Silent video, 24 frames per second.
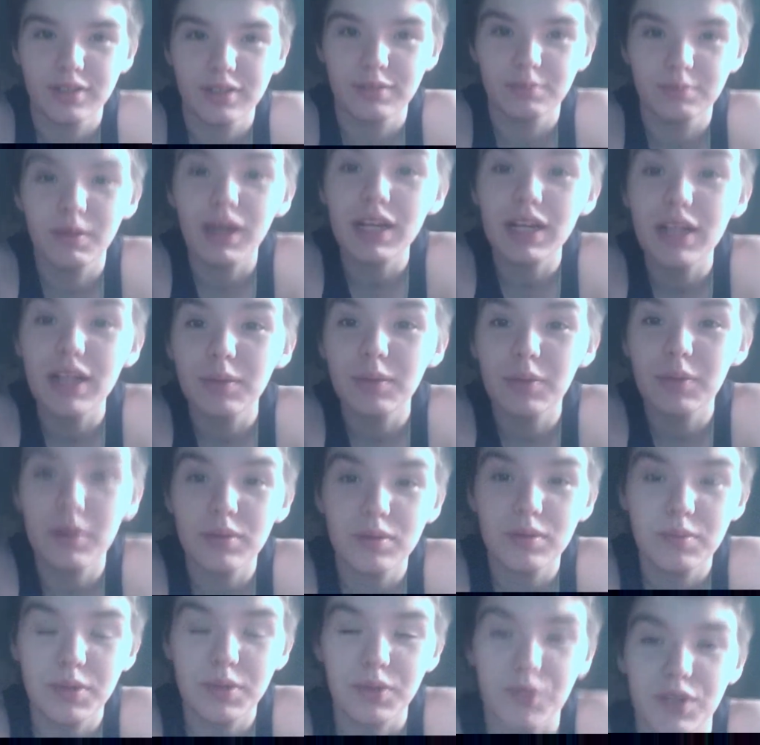might not be
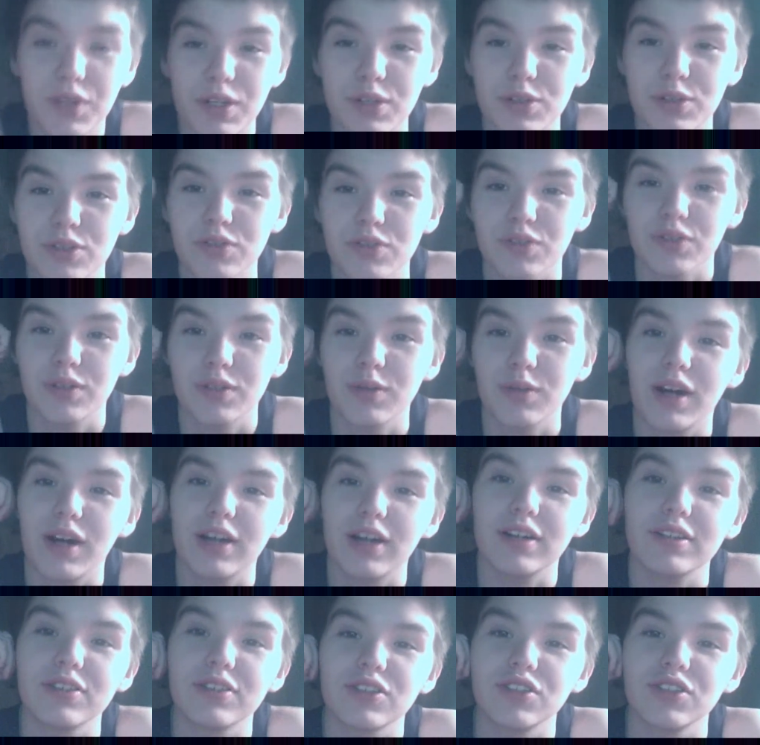able to make videos for a while.